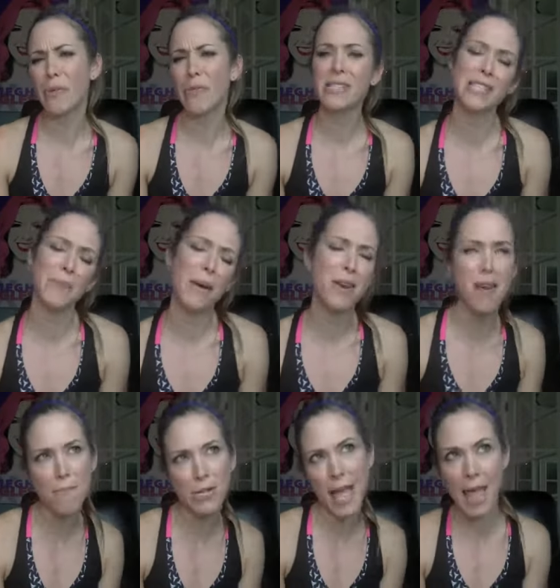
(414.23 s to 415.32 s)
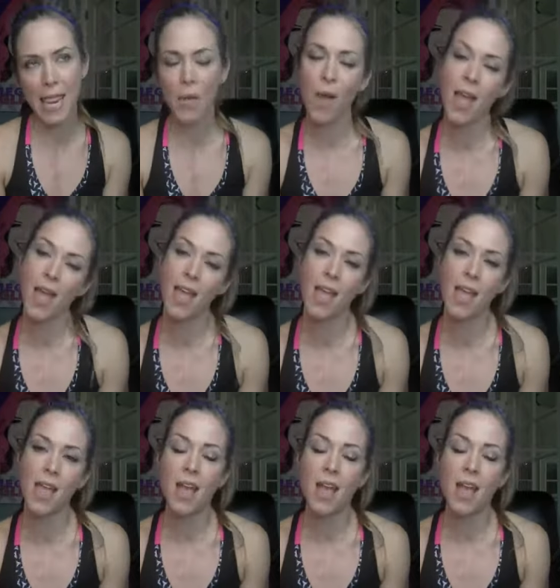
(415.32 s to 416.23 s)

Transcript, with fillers: This isn't about numbers anyway.